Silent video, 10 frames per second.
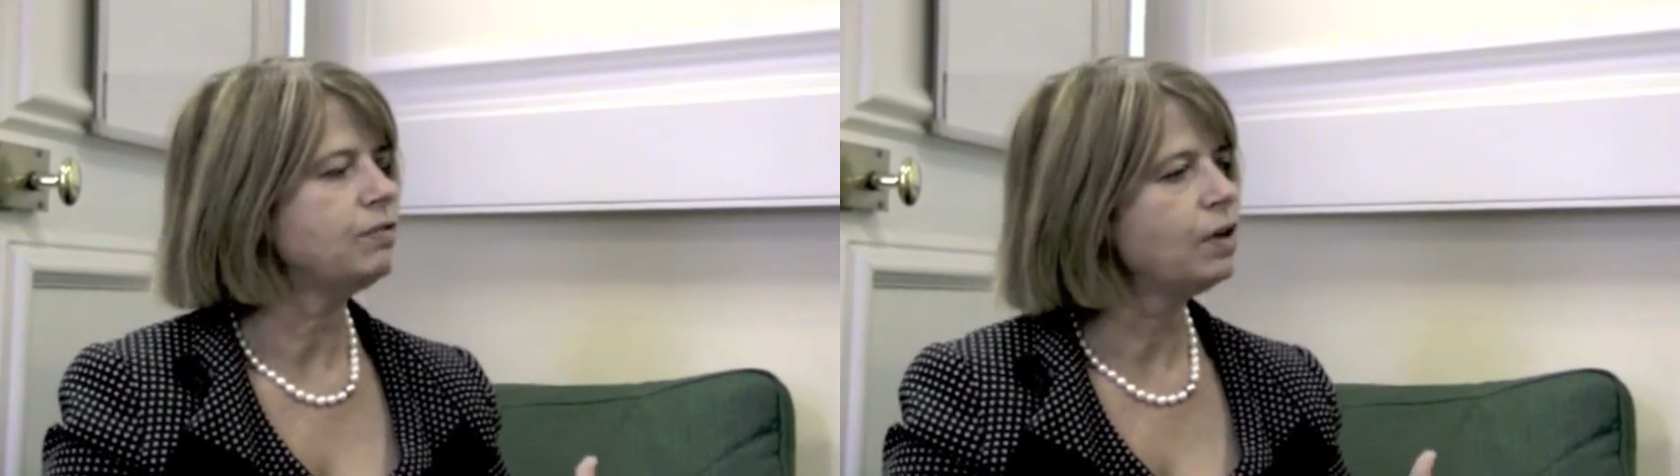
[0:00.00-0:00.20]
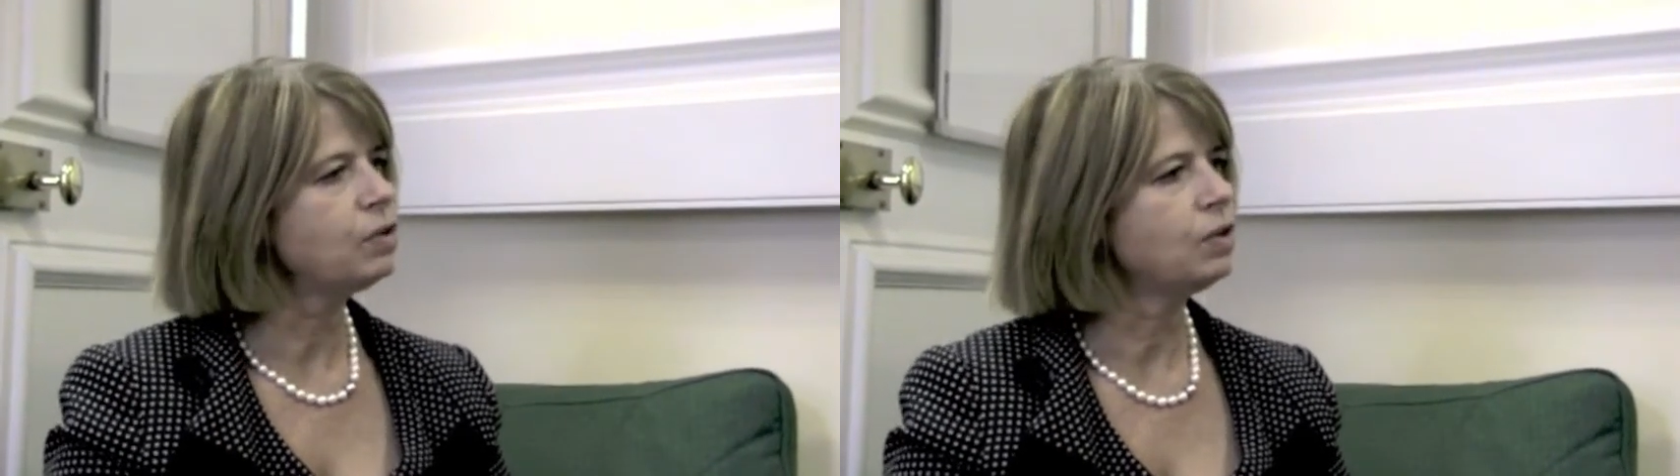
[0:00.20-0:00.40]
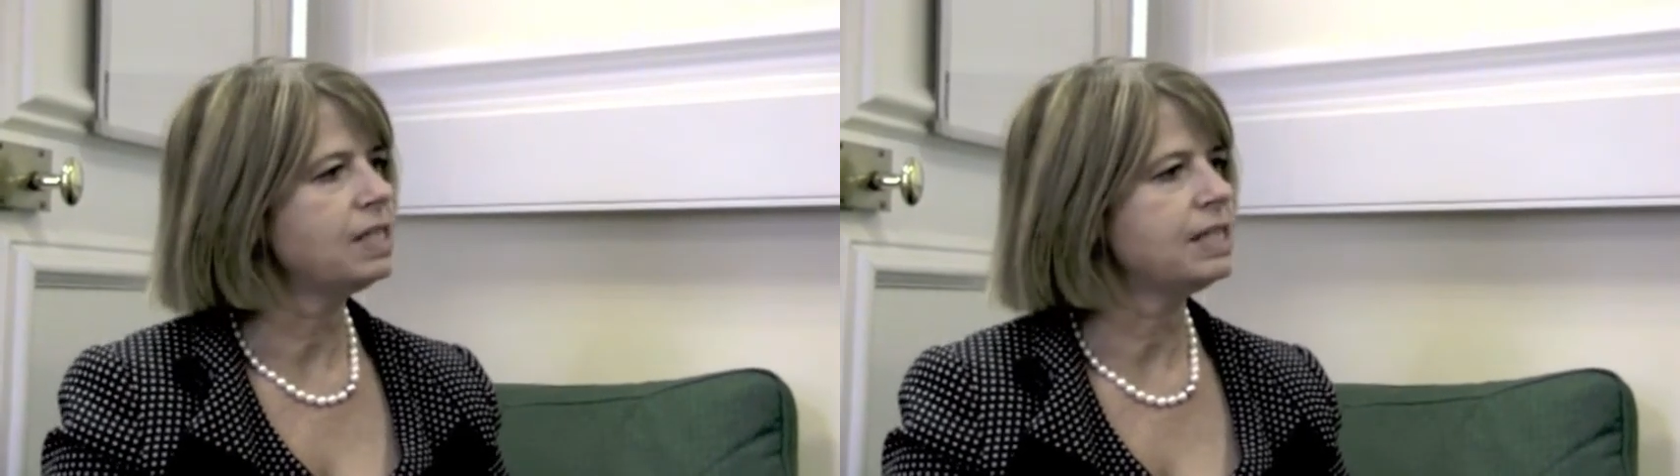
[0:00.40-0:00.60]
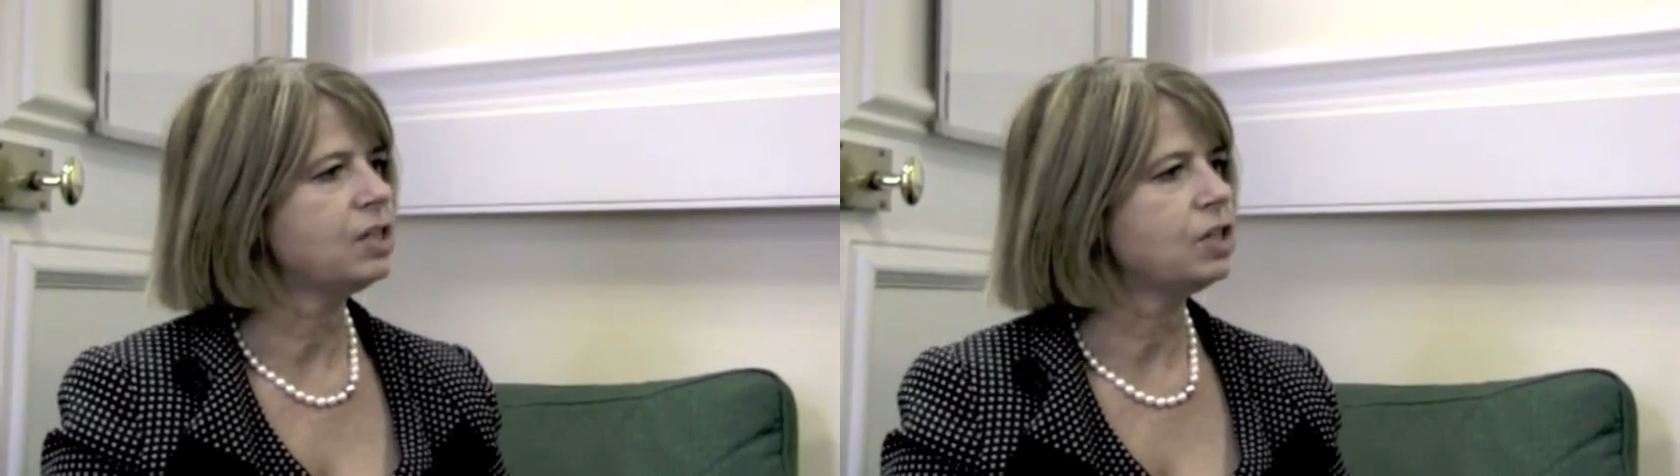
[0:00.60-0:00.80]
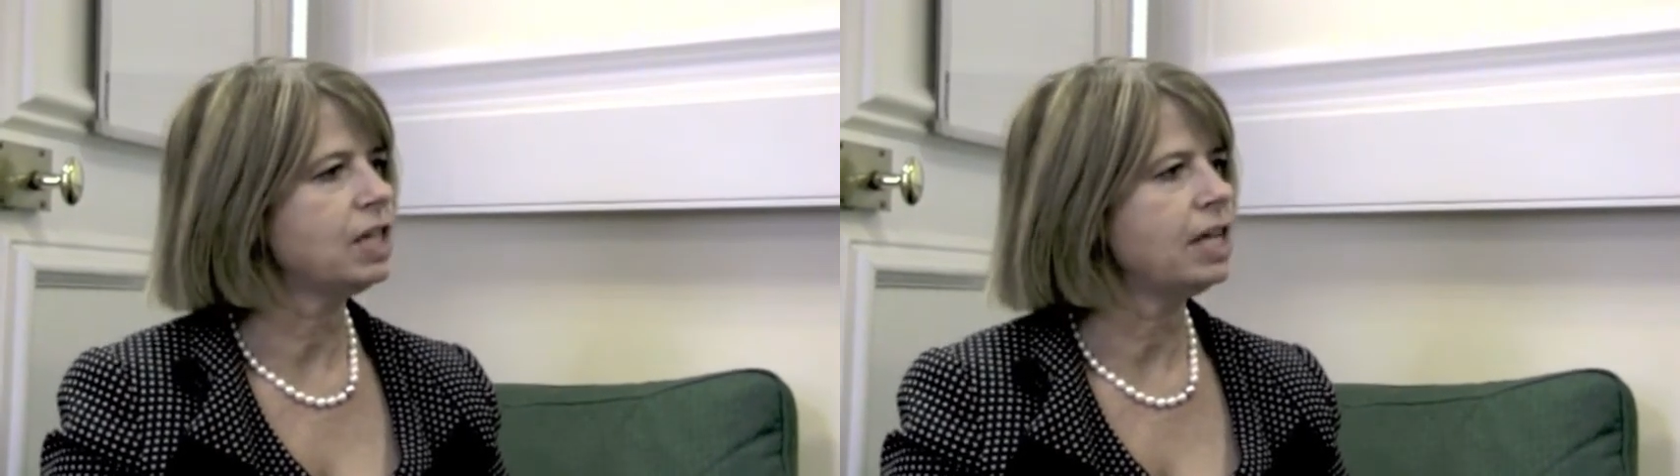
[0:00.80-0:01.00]
vote on this
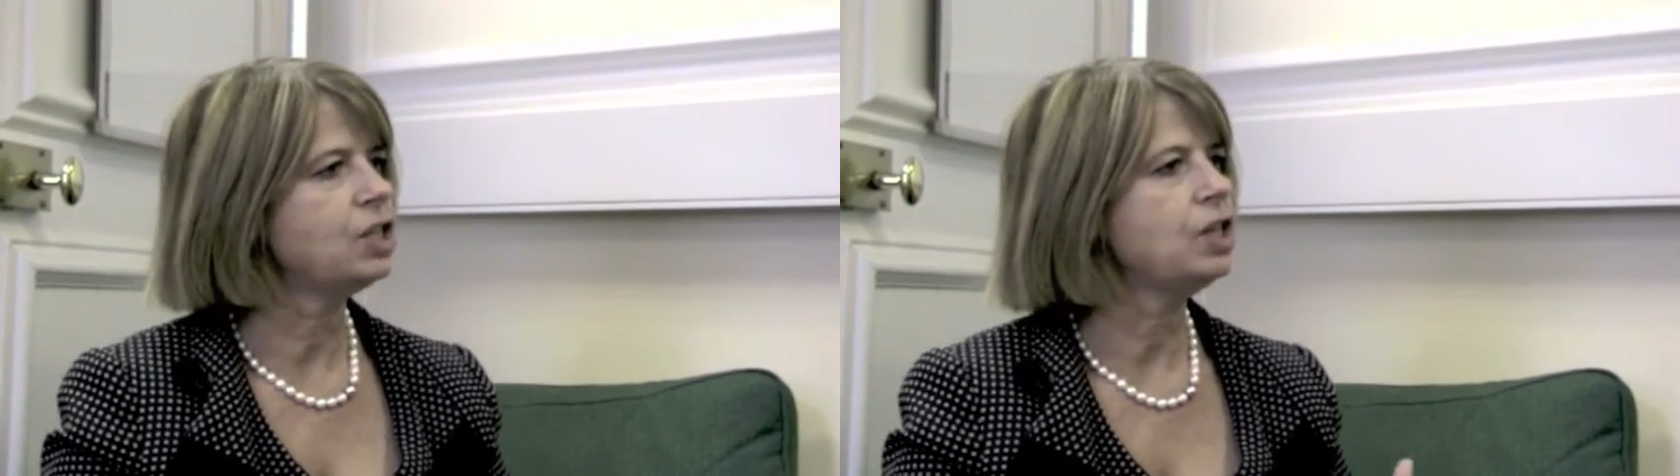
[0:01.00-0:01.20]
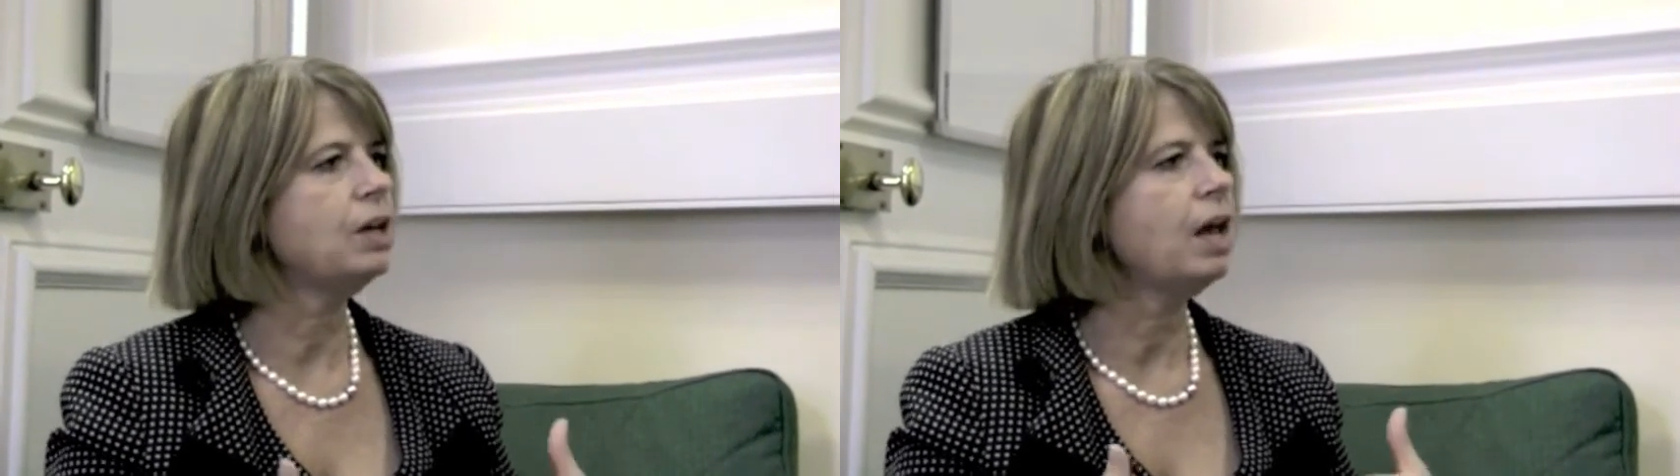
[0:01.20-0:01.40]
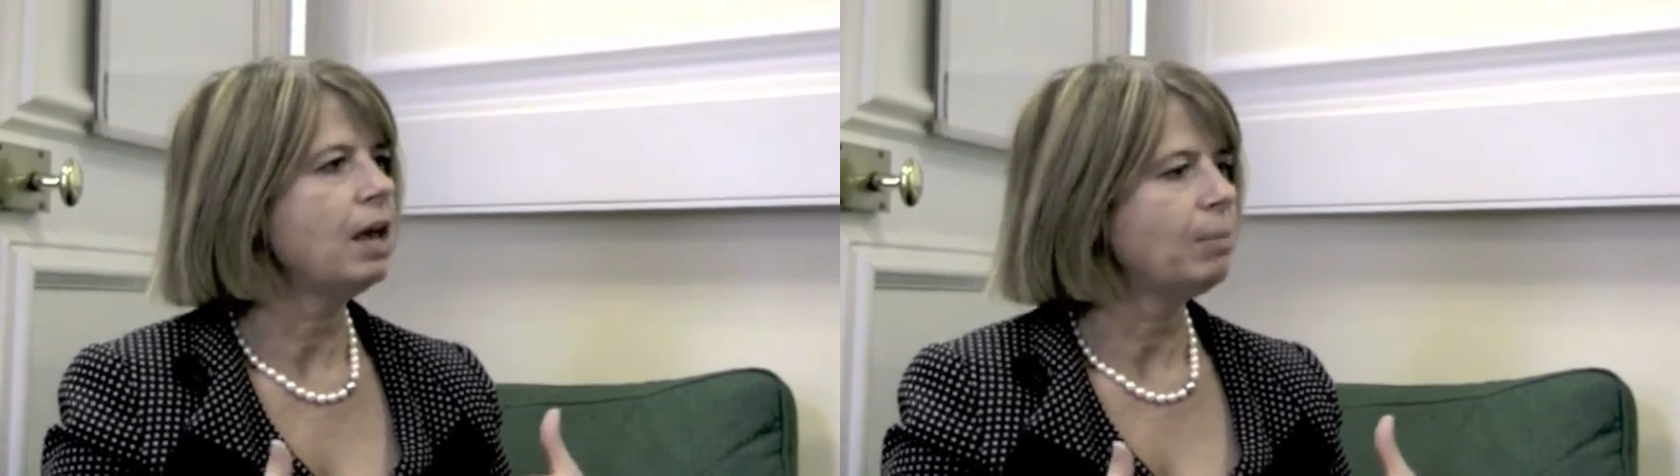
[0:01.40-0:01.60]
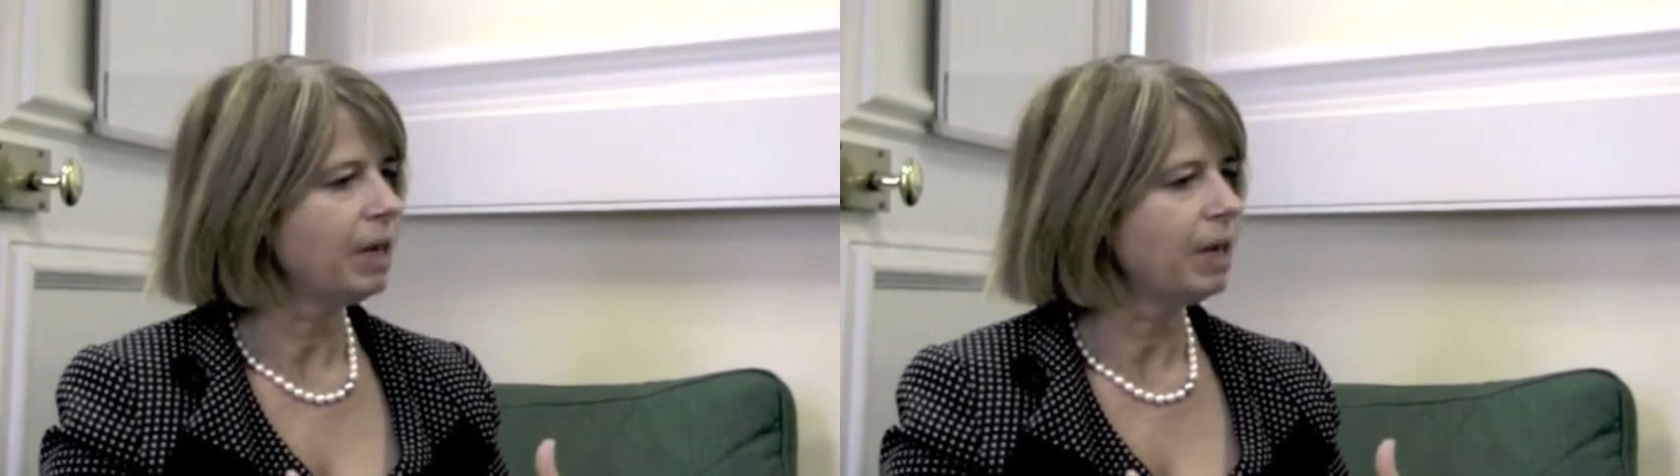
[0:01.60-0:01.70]
legislation